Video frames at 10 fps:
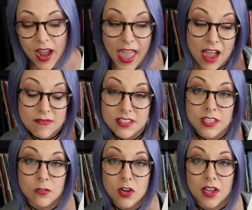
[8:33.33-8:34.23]
I have the
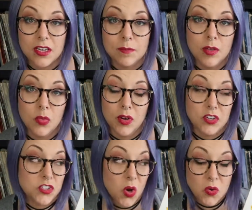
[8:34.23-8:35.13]
soundtrack on MP3. I
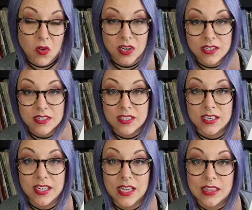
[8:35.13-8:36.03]
don't own it on
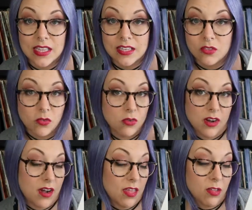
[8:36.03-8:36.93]
CD, and I don't own it
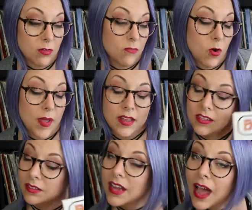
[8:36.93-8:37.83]
on any other format
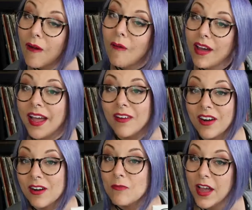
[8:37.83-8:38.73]
until now. I own it
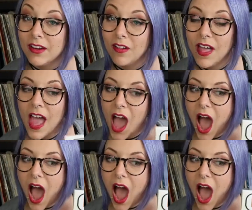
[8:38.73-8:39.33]
on vinyl.